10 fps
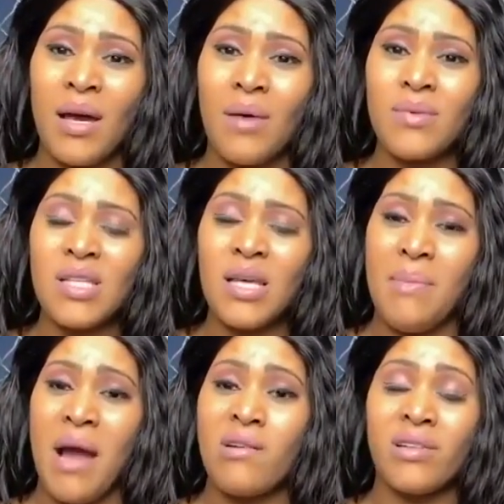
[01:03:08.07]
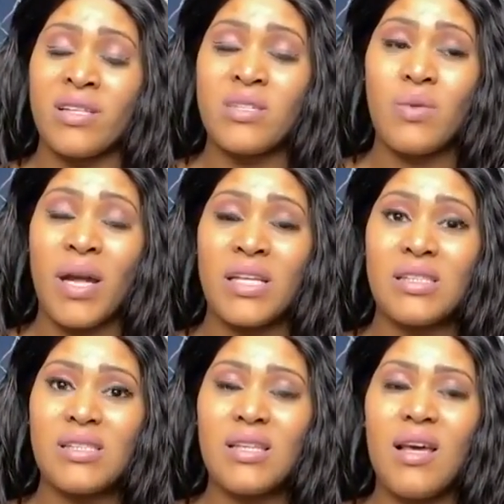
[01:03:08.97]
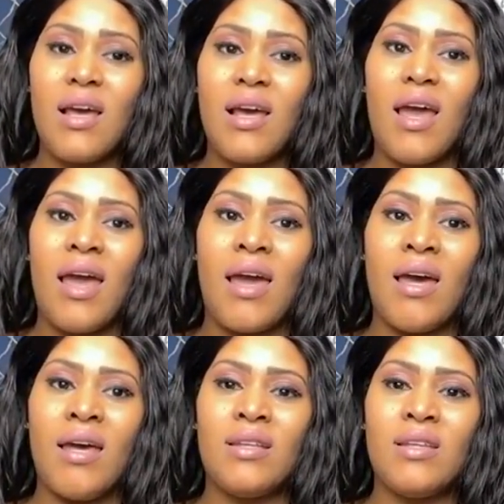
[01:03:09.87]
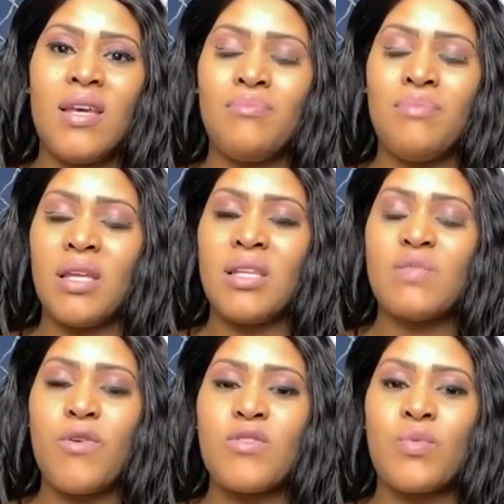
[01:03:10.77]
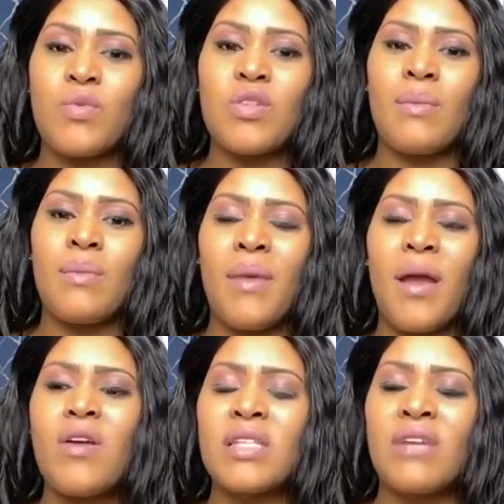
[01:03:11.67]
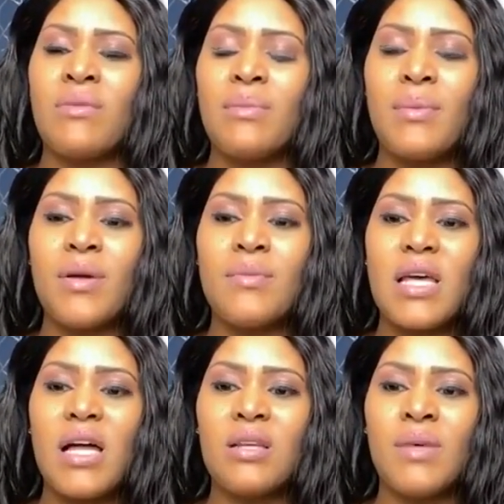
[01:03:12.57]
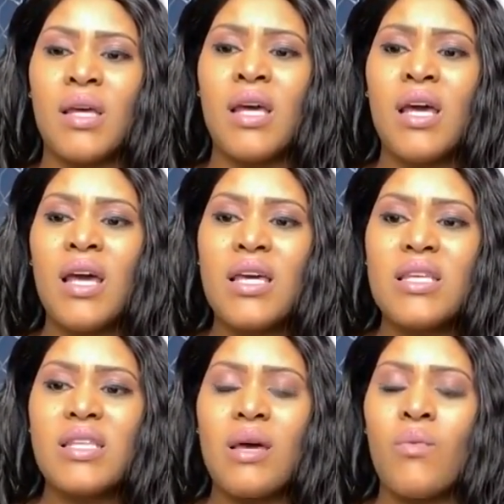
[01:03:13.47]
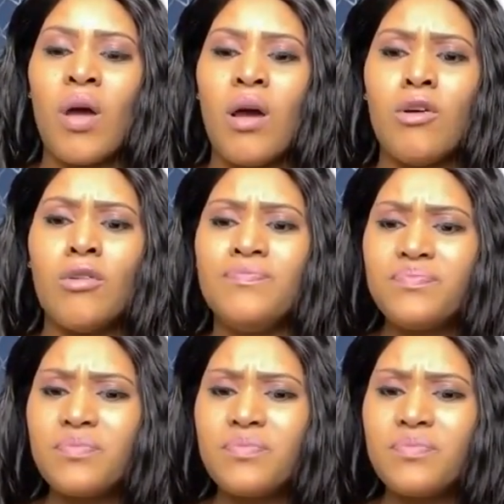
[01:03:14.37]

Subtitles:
I was in my early 20s, and me and this person were talking about marriage. And I remember him telling me, he said, "Well,